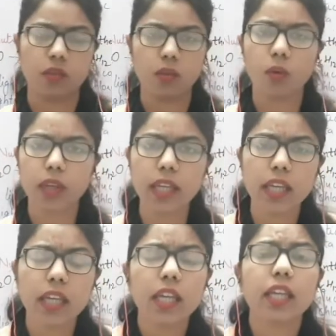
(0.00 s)
okay,
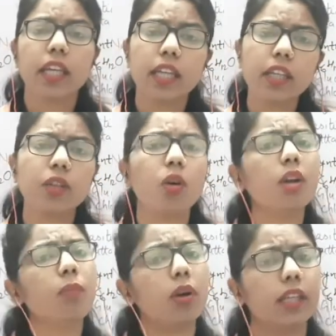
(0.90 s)
in your
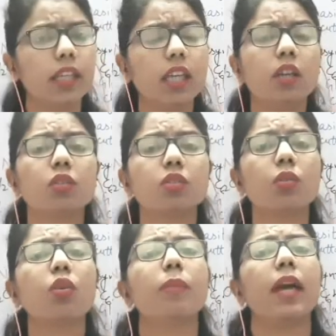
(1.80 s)
body
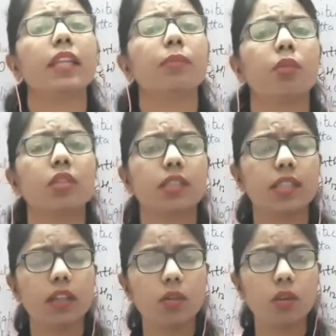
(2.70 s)
so many processes
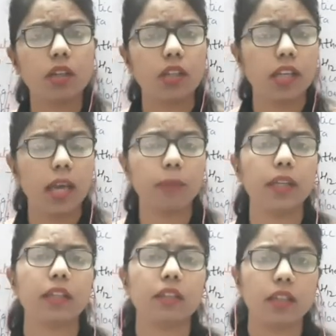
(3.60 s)
are
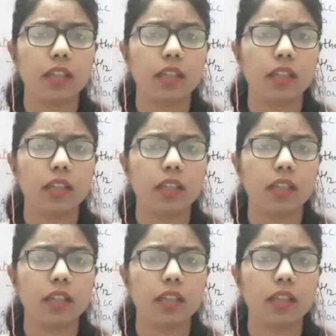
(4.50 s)
happening.